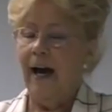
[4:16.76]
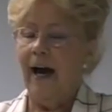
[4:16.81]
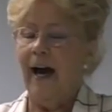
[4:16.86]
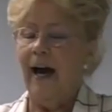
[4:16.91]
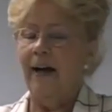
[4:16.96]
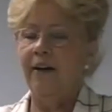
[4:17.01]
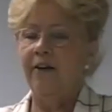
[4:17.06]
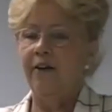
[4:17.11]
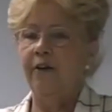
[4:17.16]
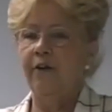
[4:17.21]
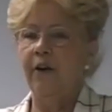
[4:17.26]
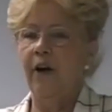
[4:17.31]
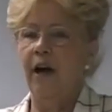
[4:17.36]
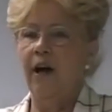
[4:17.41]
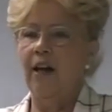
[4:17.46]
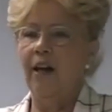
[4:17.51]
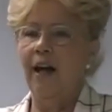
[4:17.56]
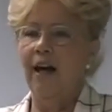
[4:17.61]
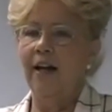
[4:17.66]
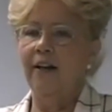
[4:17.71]
I do
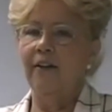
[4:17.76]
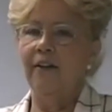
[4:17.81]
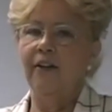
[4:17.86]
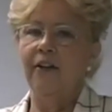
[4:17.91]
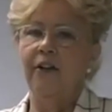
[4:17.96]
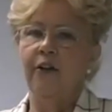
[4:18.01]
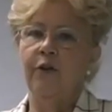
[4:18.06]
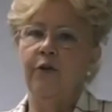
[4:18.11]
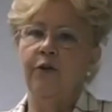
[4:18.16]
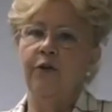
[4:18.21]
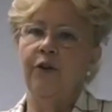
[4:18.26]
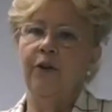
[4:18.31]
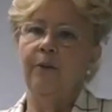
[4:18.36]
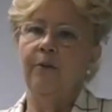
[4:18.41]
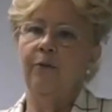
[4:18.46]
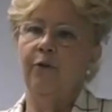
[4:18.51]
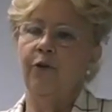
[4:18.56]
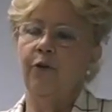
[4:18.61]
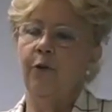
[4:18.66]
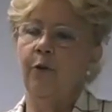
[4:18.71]
not like to use them
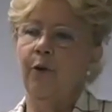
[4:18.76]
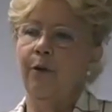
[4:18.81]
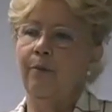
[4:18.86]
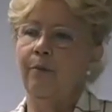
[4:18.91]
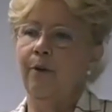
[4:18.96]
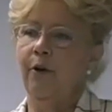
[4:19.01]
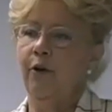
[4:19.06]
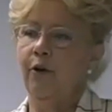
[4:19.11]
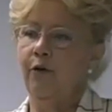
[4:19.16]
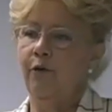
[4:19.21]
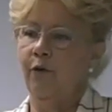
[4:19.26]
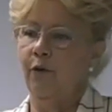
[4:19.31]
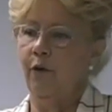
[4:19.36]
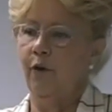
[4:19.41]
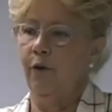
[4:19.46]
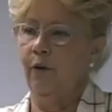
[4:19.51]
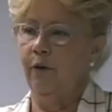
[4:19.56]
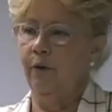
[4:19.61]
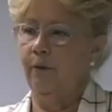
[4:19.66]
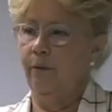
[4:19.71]
for the
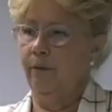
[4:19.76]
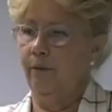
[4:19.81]
removal